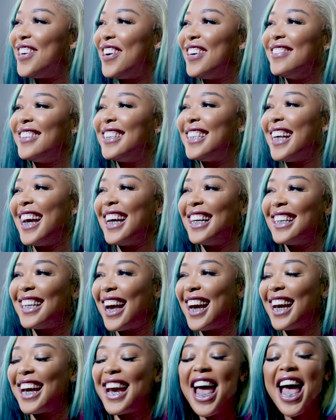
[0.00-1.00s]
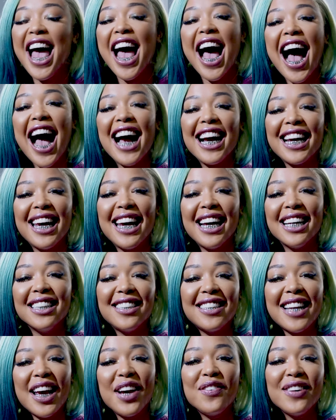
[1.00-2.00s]
You know what I'm saying? Like, I can
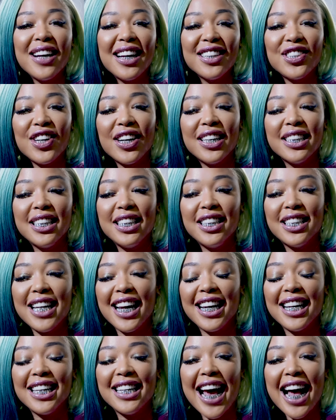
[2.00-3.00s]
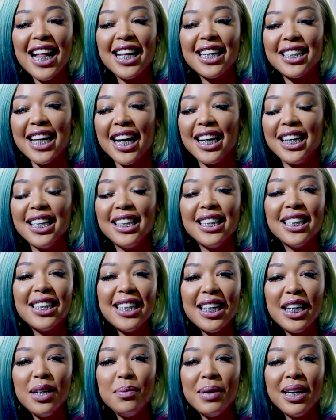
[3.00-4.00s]
say when I started DJing in Dallas, I didn't
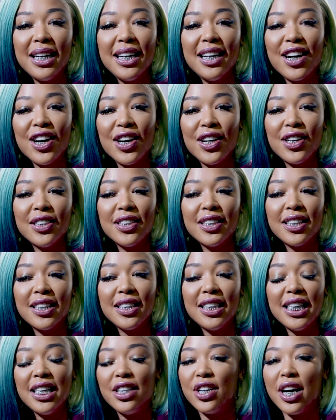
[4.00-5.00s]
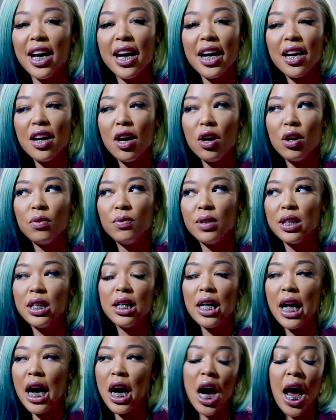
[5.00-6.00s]
see many girls DJing or
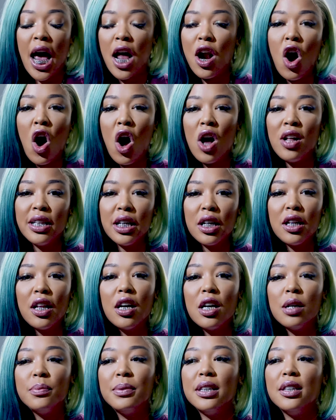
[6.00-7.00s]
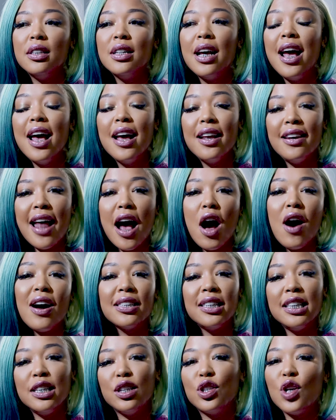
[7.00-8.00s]
really not at all in the clubs. And now I
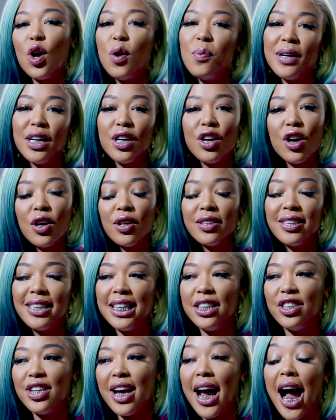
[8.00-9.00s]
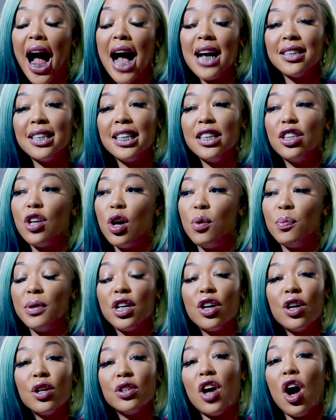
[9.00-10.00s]
see so many girls DJing. I see so
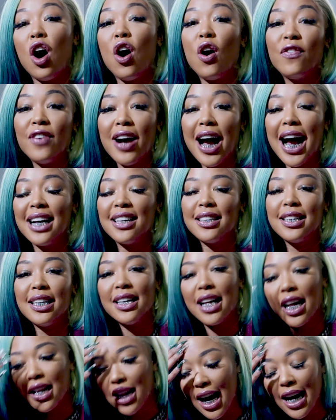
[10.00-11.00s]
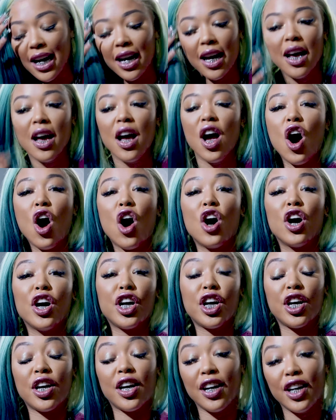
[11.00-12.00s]
many girls all over IG that like
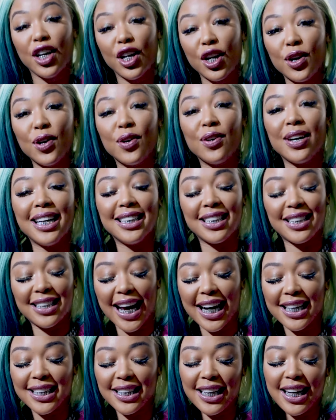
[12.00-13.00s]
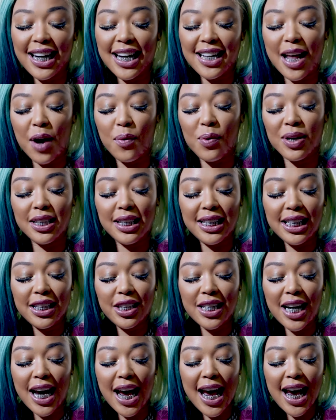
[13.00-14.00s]
are cute and sexy and that want to
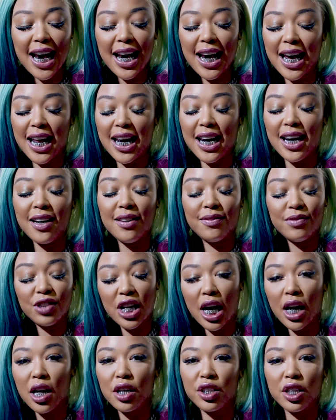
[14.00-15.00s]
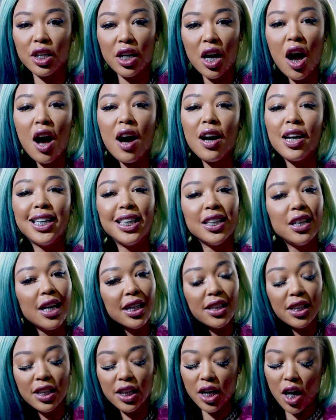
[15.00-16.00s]
DJ. And shout out to y'all. Good
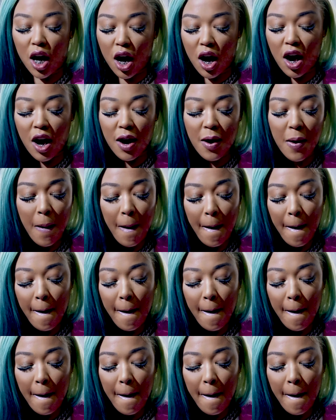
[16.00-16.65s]
luck to y'all.